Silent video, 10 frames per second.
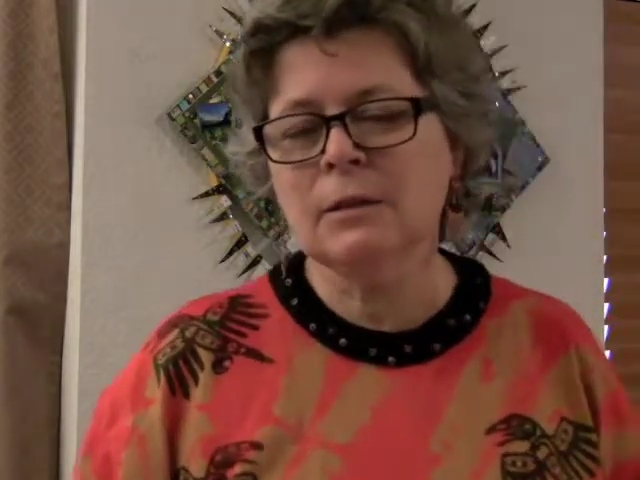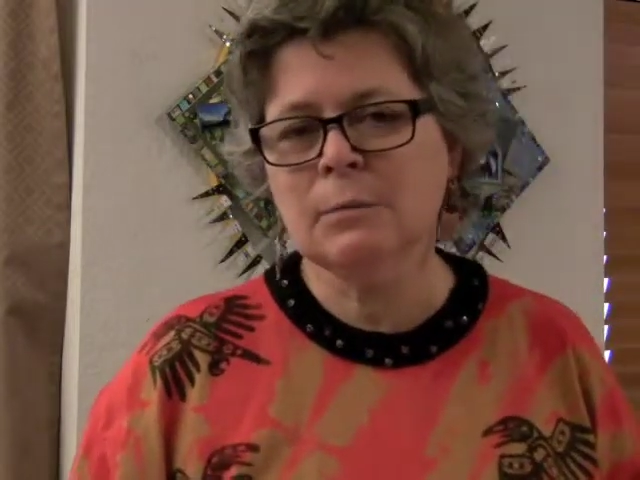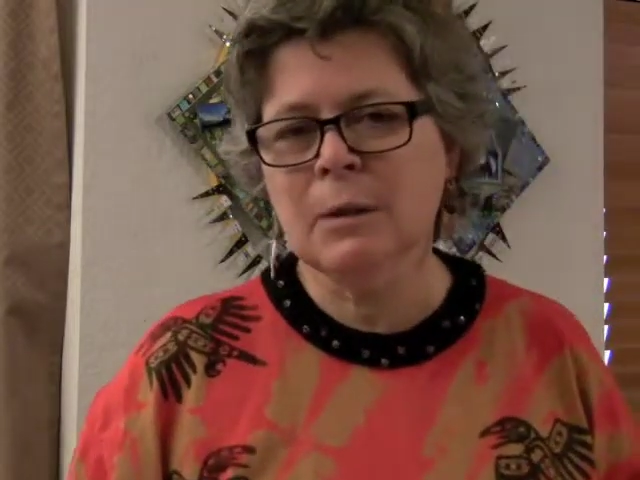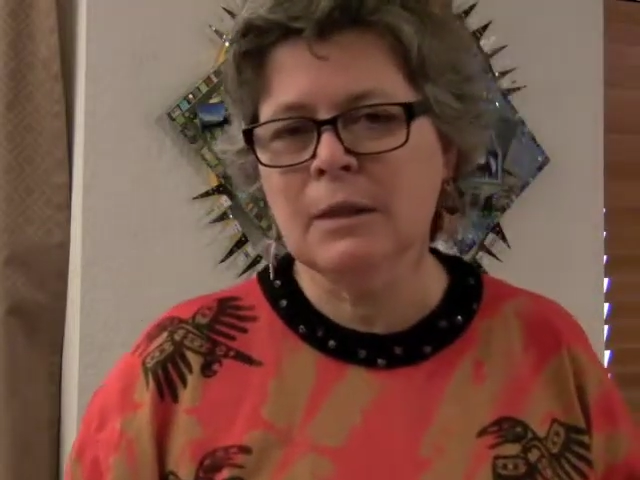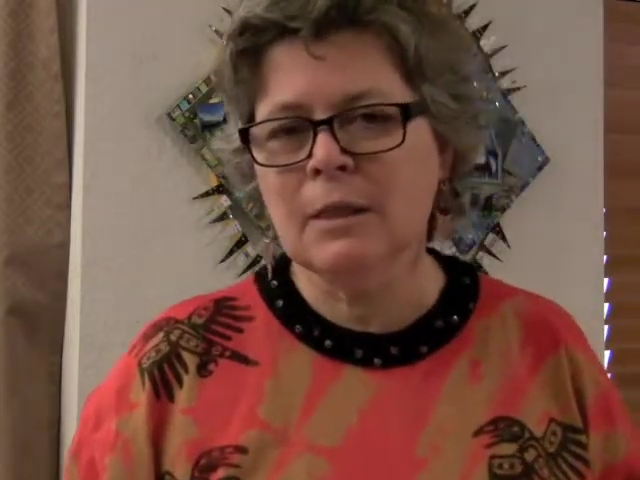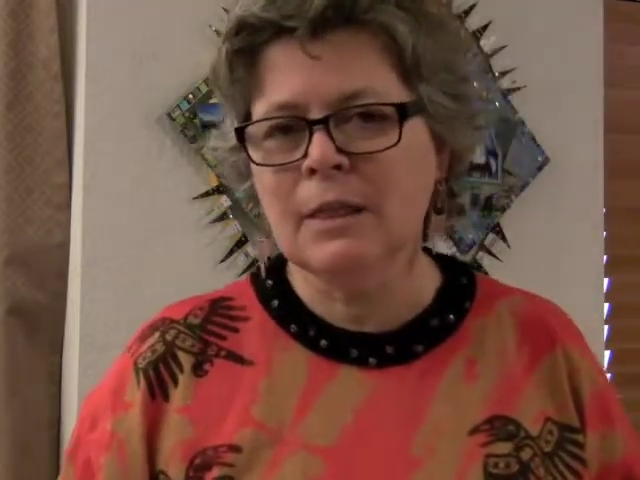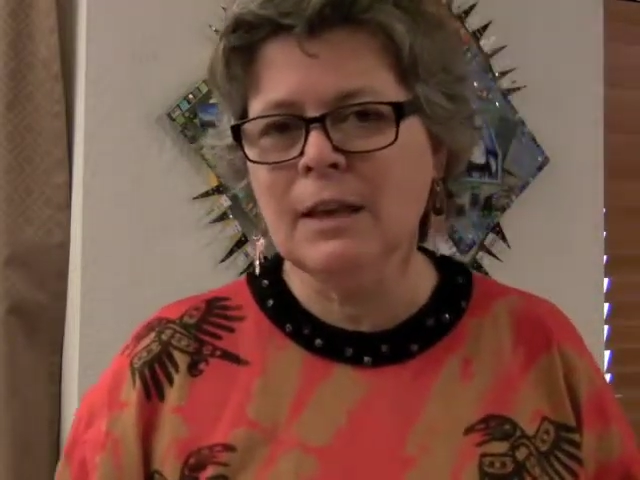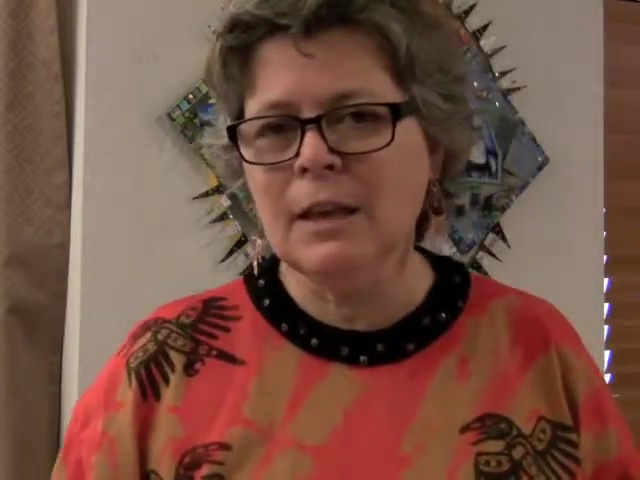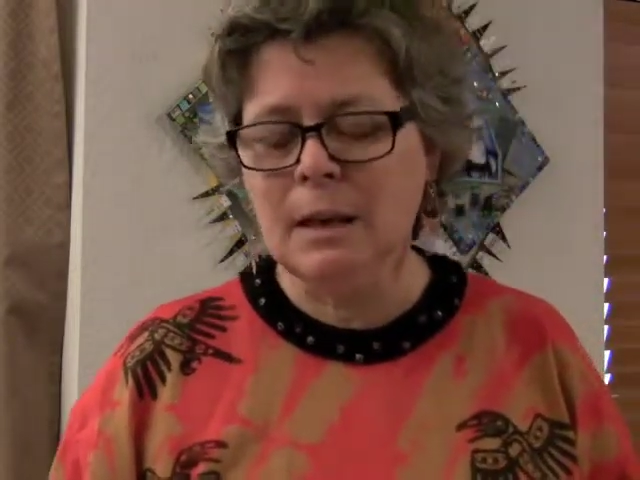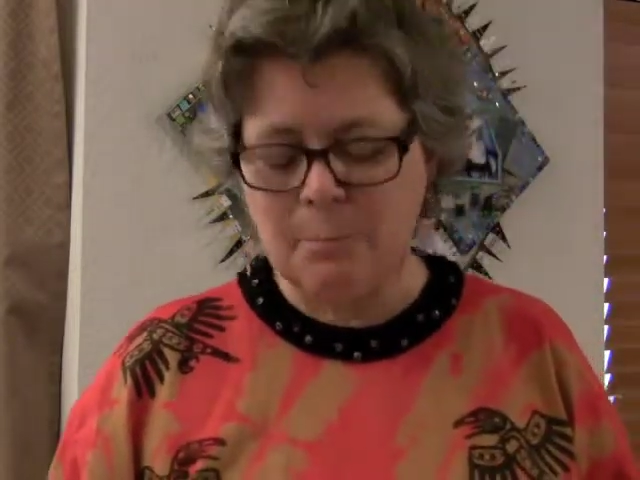spent
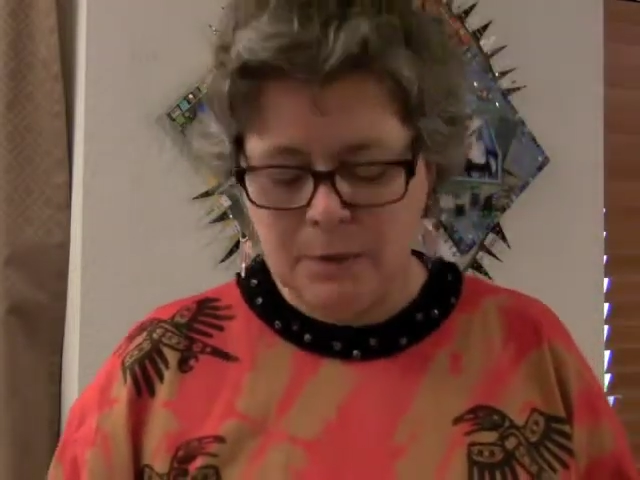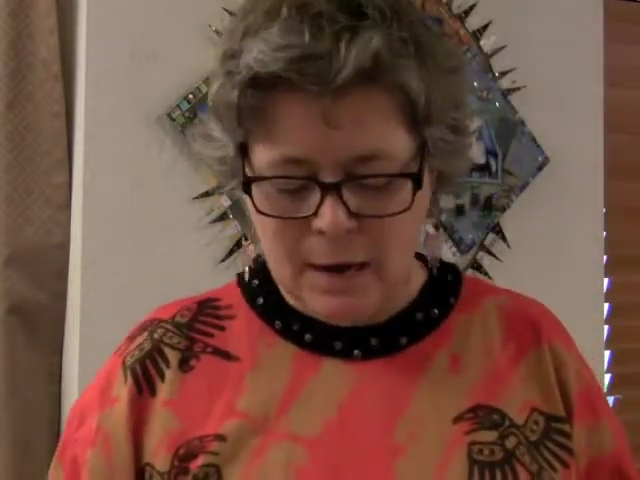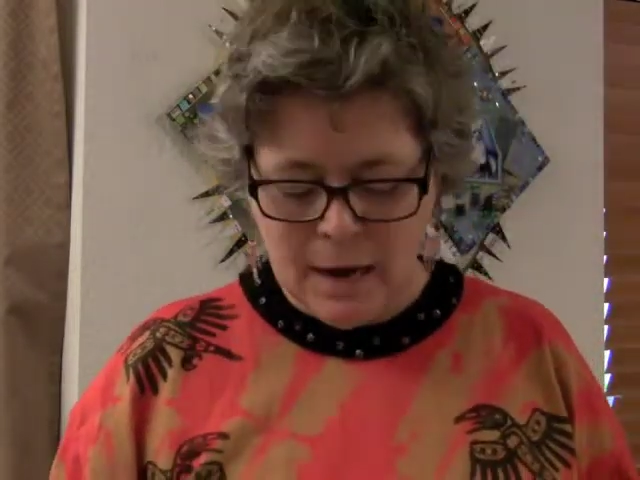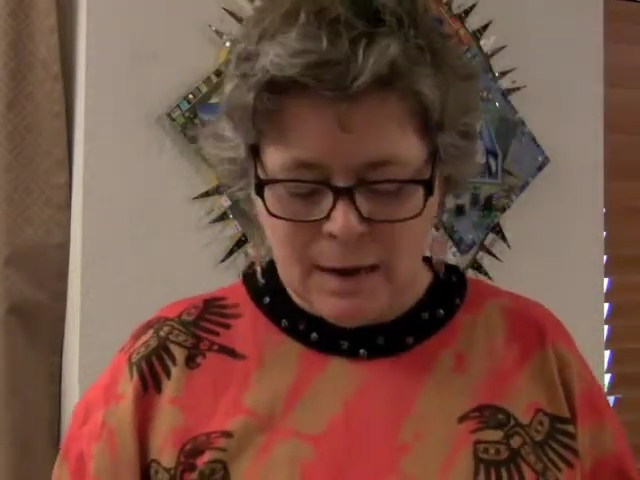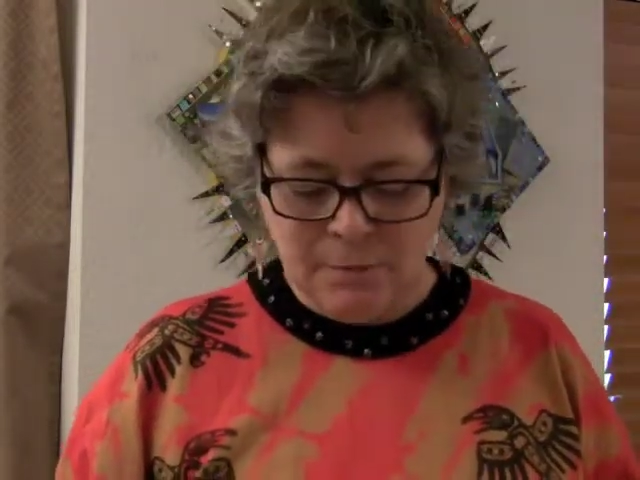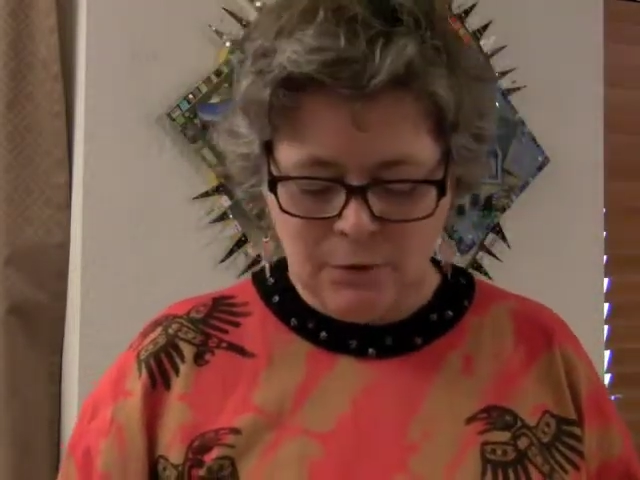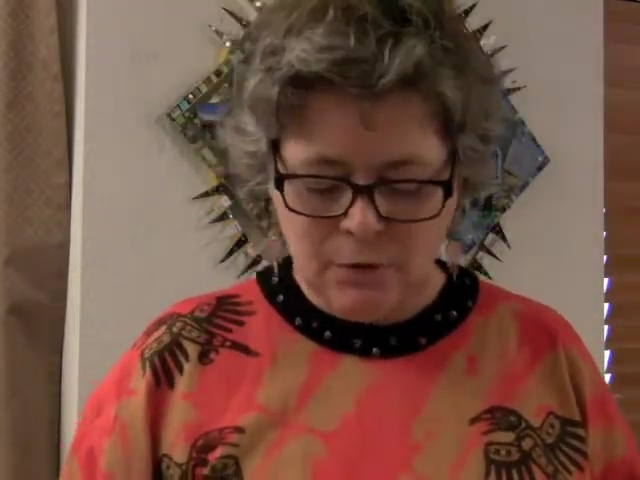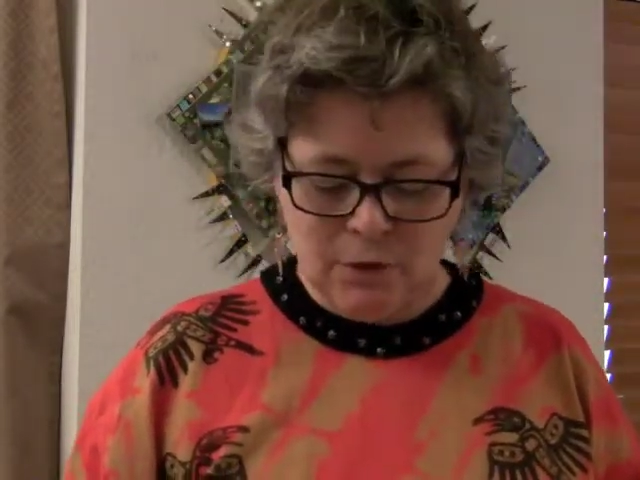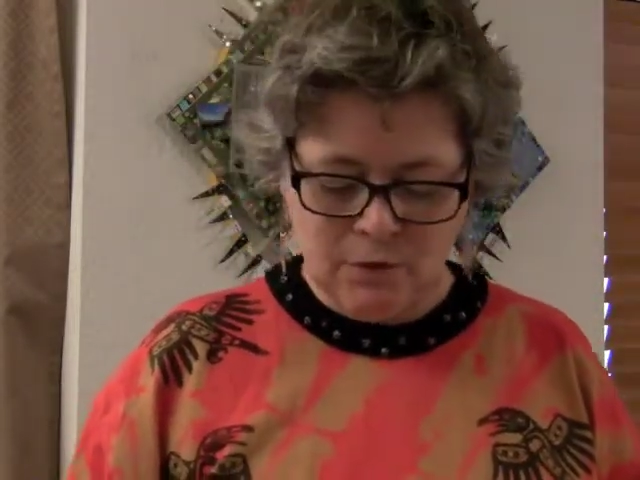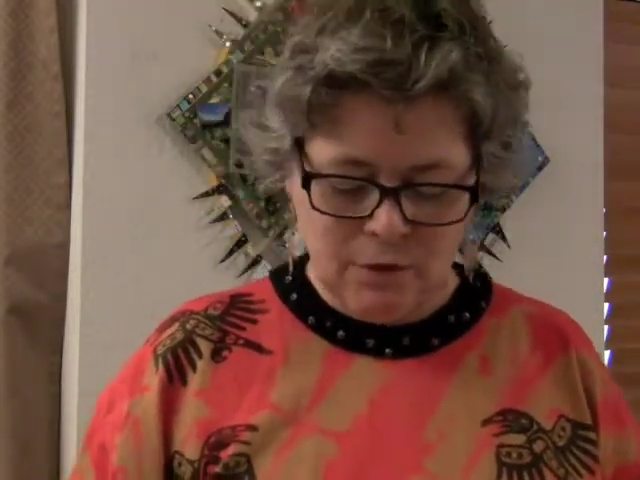thinking up names
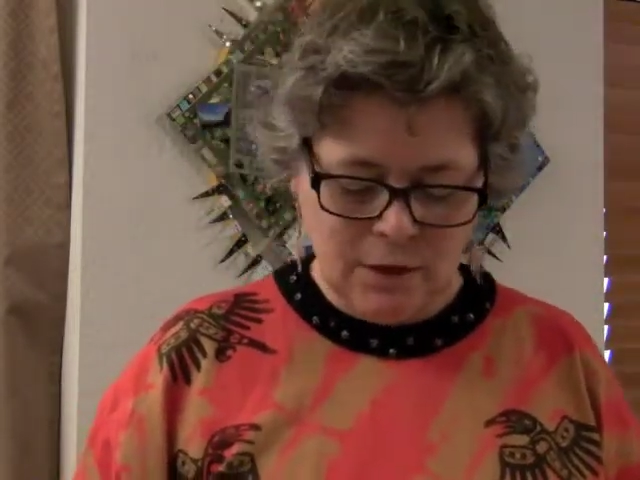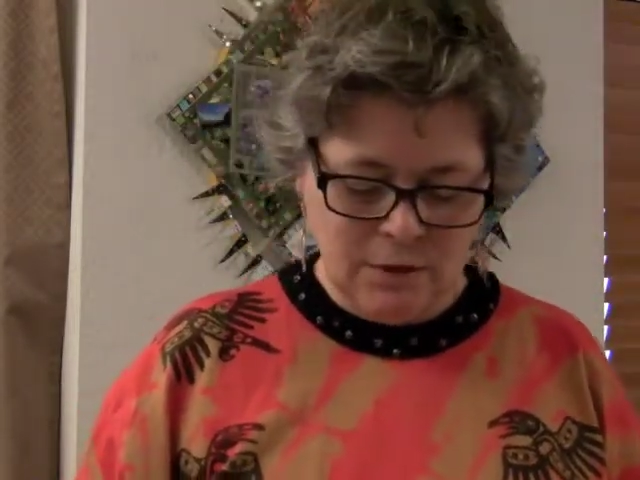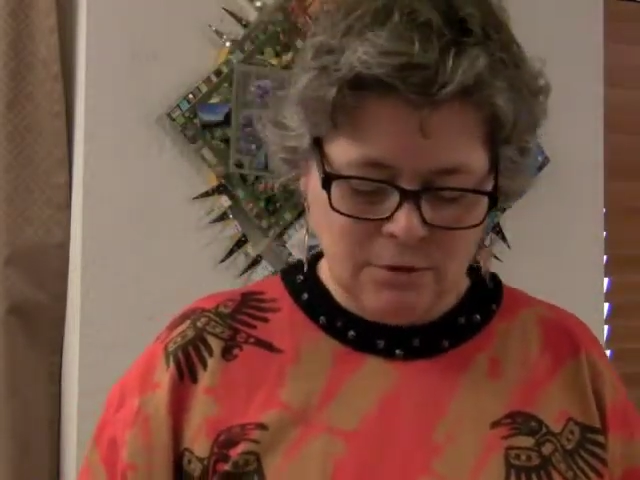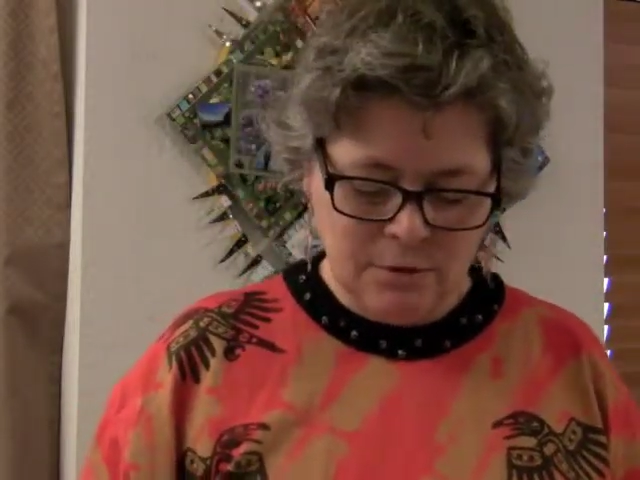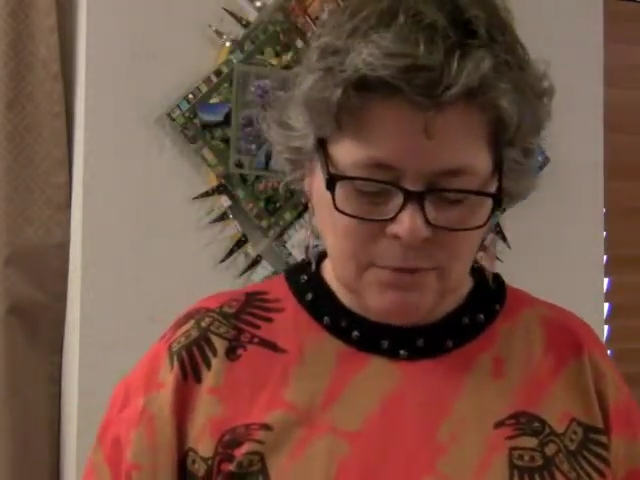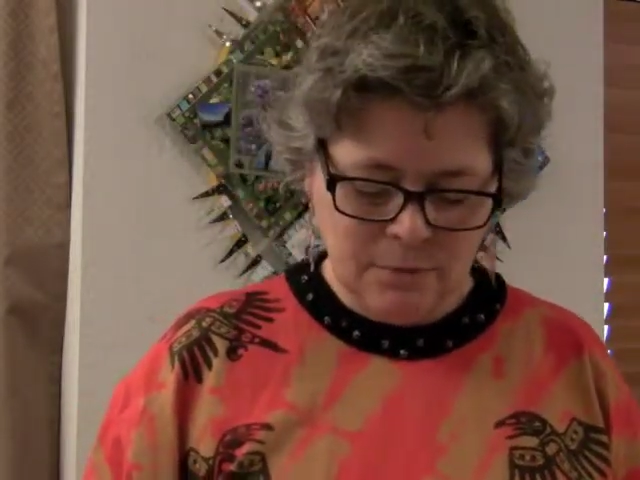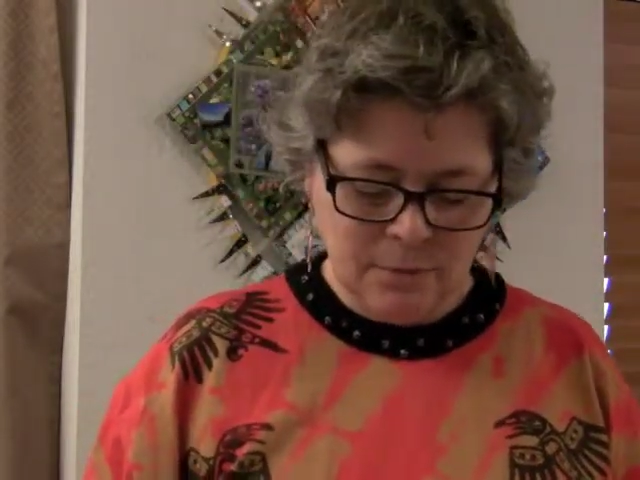for the fees.